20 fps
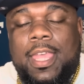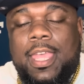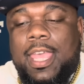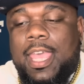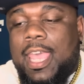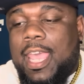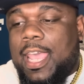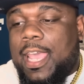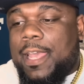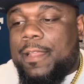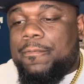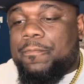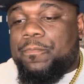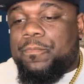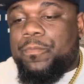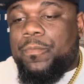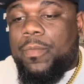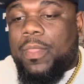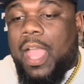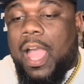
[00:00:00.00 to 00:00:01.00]
And
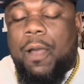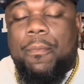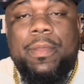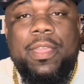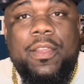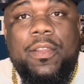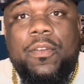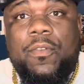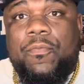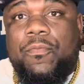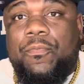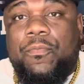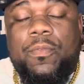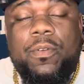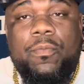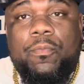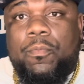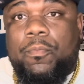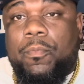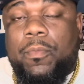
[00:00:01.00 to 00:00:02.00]
I'll be
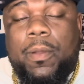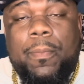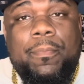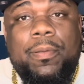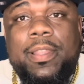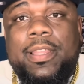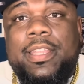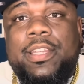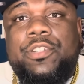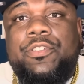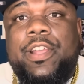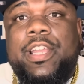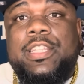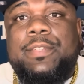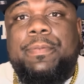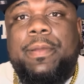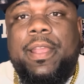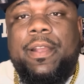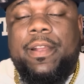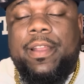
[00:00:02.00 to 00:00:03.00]
completely
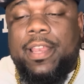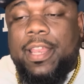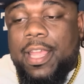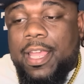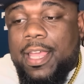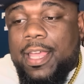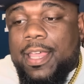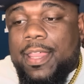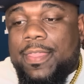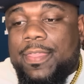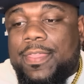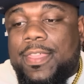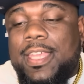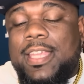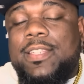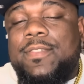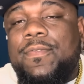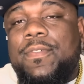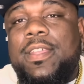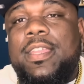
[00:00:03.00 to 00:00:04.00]
transparent.
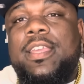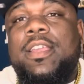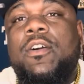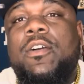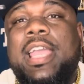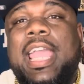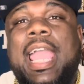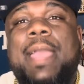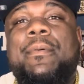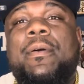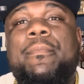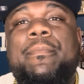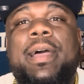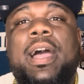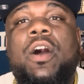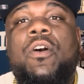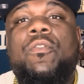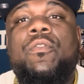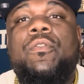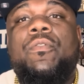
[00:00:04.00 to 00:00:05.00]
This video came
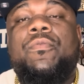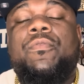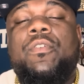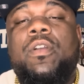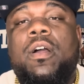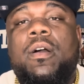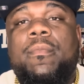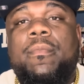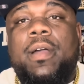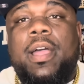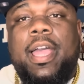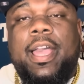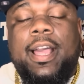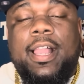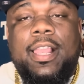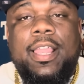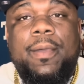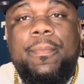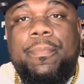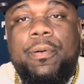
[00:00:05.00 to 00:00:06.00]
about from a
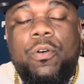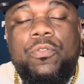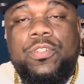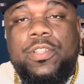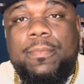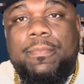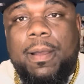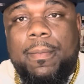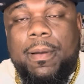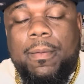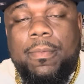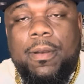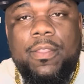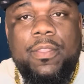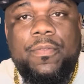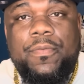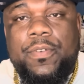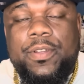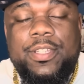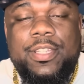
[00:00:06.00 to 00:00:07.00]
clip posted by my
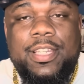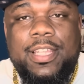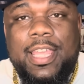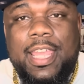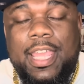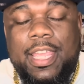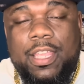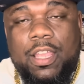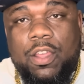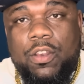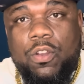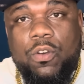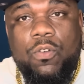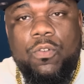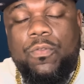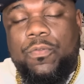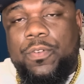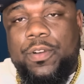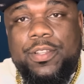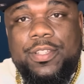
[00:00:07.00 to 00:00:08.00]
brother Foots the King. Y'all know
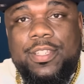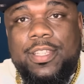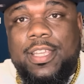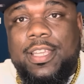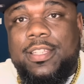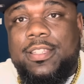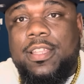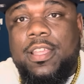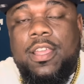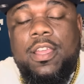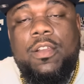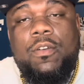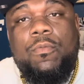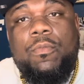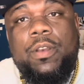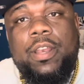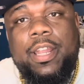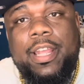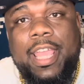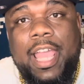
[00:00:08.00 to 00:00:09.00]
who Foots is,
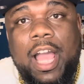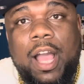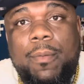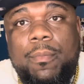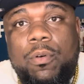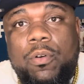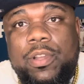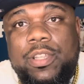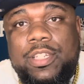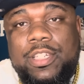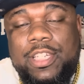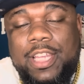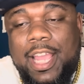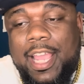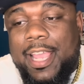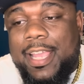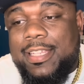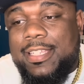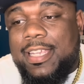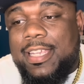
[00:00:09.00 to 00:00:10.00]
one of the Cowboys
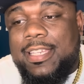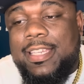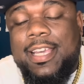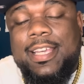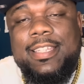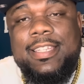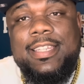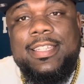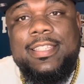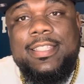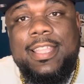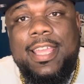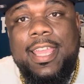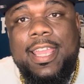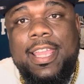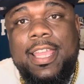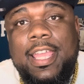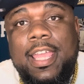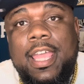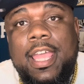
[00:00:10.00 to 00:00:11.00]
giants. He does his
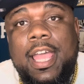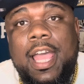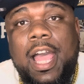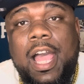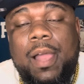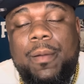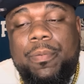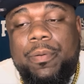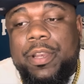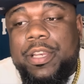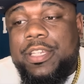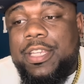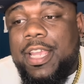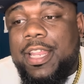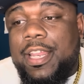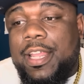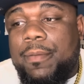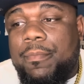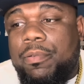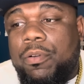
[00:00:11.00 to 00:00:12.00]
thing. I
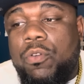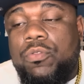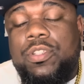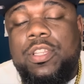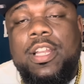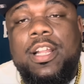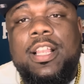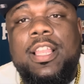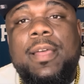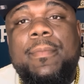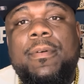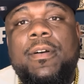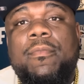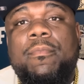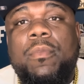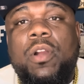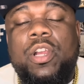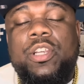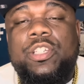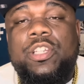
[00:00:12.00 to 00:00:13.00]
appreciate him. Posted a clip of
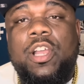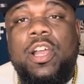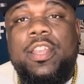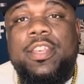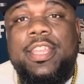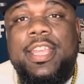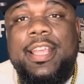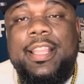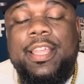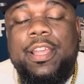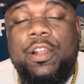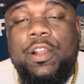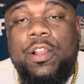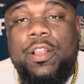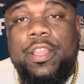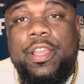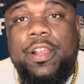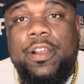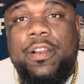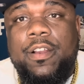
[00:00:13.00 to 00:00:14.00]
Marshawn Kneeland
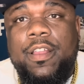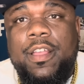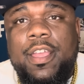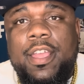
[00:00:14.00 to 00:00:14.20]
earlier.